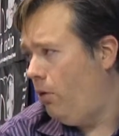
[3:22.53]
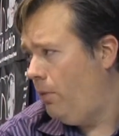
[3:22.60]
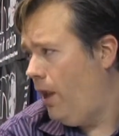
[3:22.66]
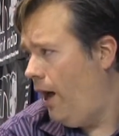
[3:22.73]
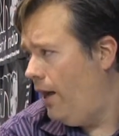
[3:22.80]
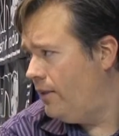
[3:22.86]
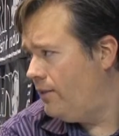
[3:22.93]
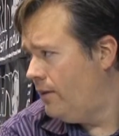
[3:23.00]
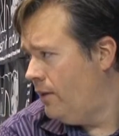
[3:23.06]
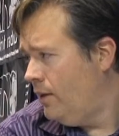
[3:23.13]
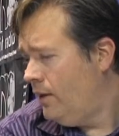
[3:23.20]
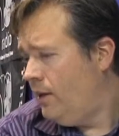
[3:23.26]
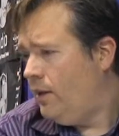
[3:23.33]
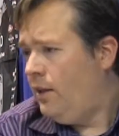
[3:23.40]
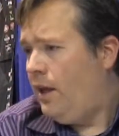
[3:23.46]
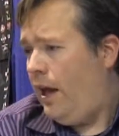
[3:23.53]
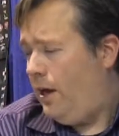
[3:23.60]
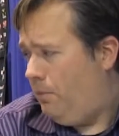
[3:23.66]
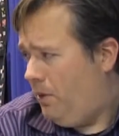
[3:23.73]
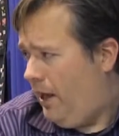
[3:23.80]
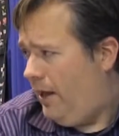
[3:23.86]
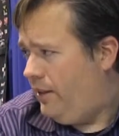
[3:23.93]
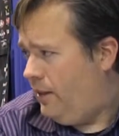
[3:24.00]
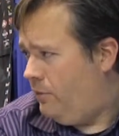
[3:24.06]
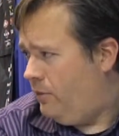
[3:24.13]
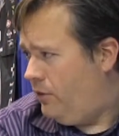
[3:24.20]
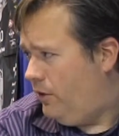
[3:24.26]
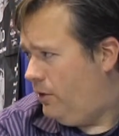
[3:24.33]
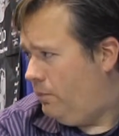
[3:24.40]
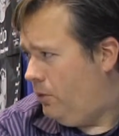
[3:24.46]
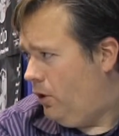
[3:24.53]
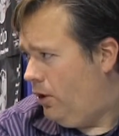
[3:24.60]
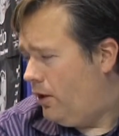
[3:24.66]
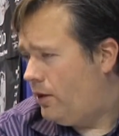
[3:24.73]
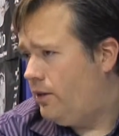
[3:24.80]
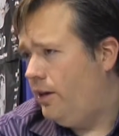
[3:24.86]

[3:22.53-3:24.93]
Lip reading: plots and applied them to the book.